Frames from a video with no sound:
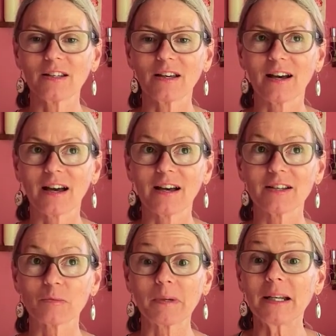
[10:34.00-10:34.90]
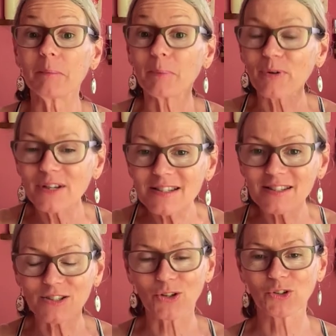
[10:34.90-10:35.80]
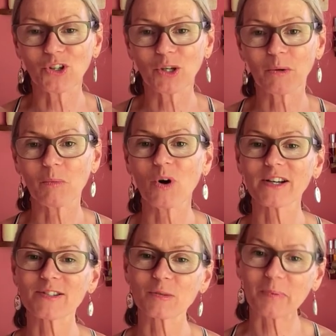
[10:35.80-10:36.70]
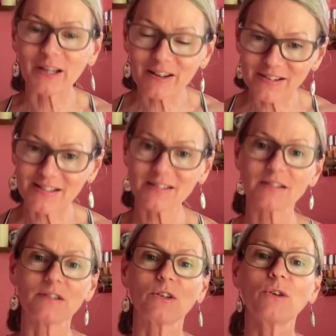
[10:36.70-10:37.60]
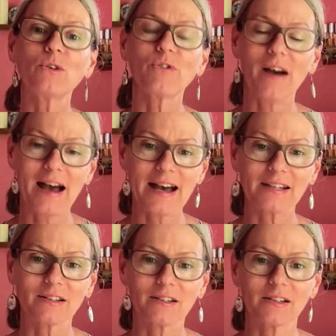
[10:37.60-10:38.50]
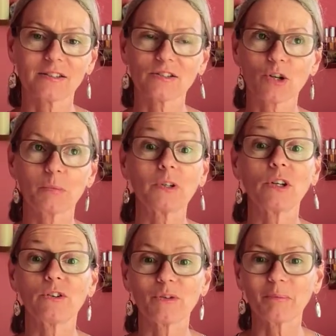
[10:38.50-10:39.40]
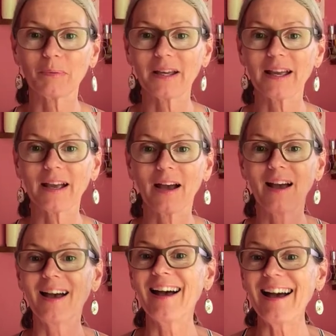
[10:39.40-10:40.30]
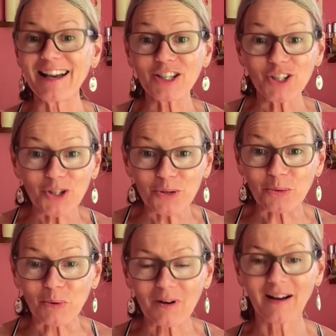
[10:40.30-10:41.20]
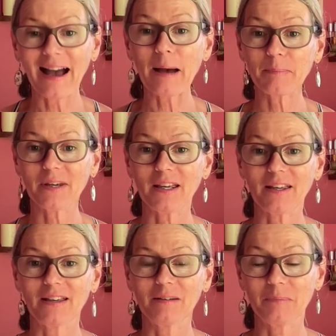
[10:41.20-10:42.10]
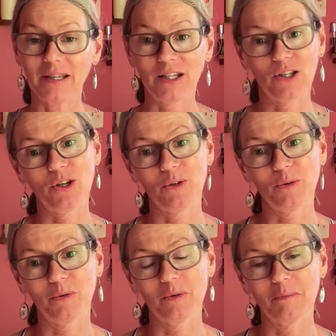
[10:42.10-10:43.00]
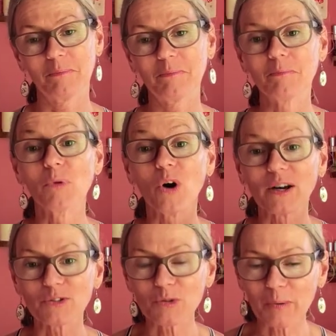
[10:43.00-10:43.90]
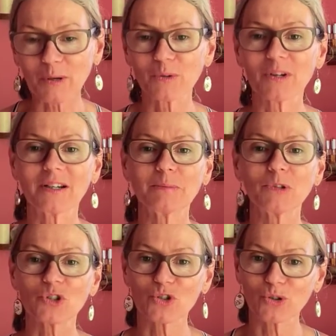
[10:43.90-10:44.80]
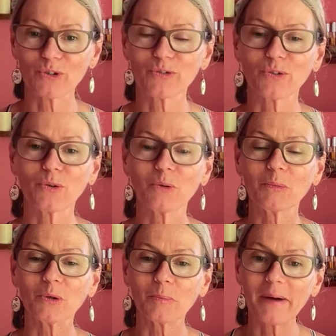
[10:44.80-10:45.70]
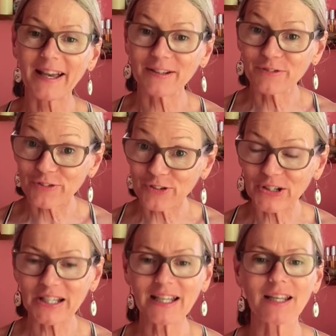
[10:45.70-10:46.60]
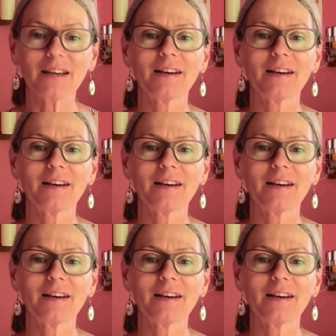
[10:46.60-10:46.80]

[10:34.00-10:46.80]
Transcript: uh, has been imprinted on you and what experiences you've had that are stopping you from being you, happy, being you, more outspoken, more joyful, more pain-free,